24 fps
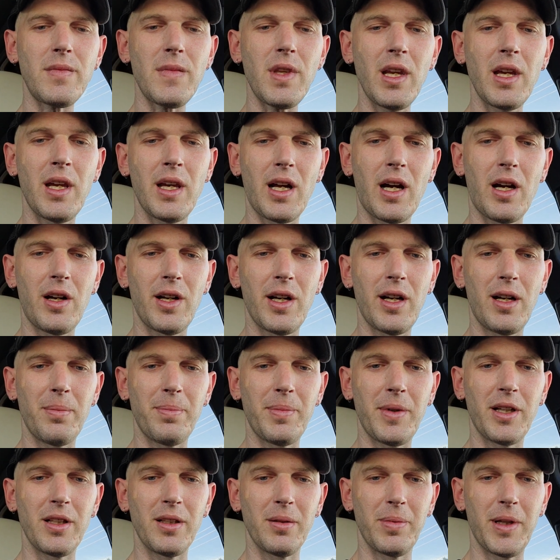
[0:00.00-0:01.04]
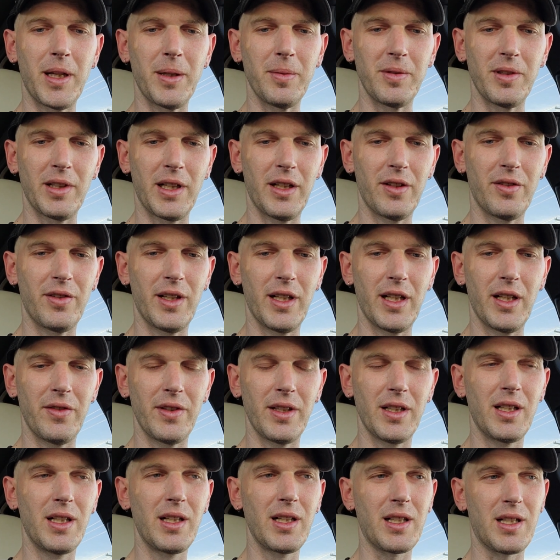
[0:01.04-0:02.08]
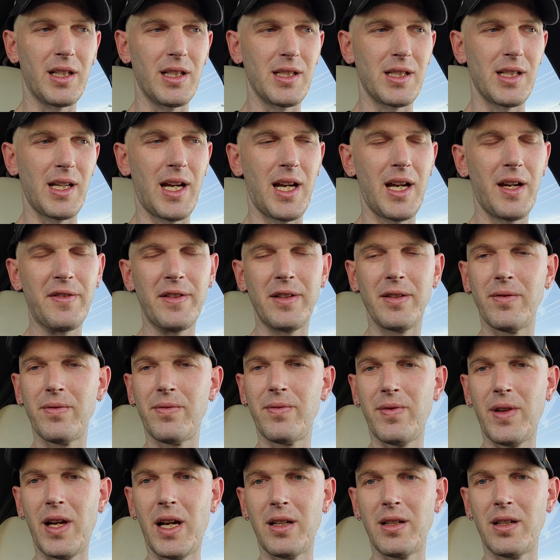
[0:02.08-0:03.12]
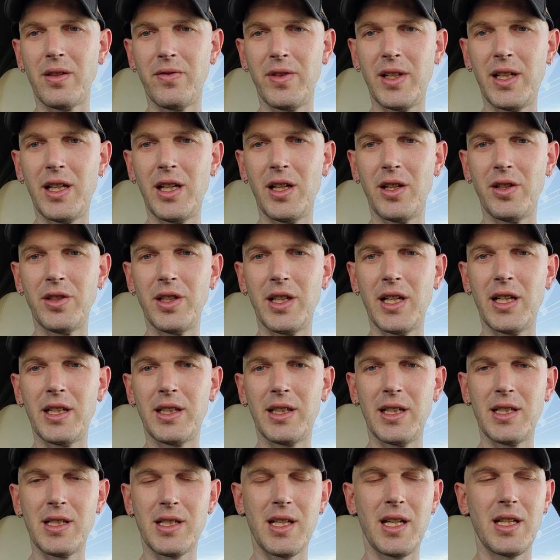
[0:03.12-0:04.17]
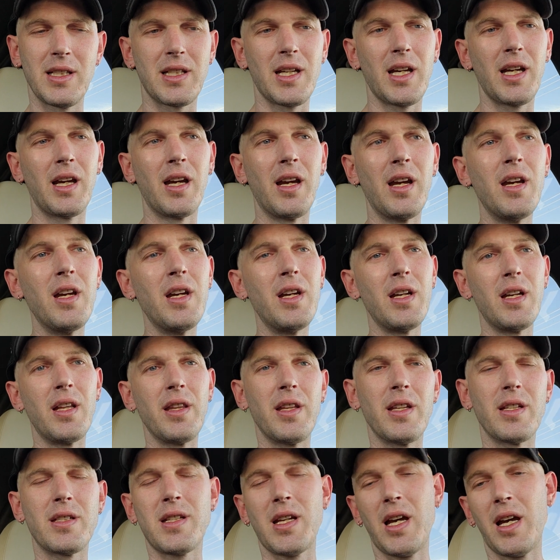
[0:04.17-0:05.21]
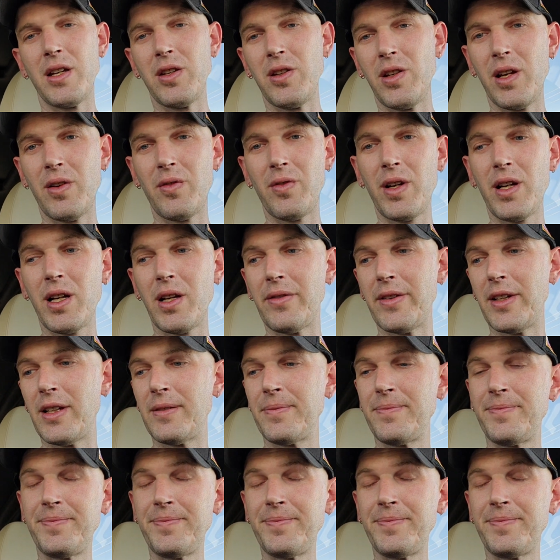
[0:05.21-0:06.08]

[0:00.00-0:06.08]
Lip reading: and I'll help other people get rid of it, because I haven't found a video yet that says, hey, this is how you get rid of it.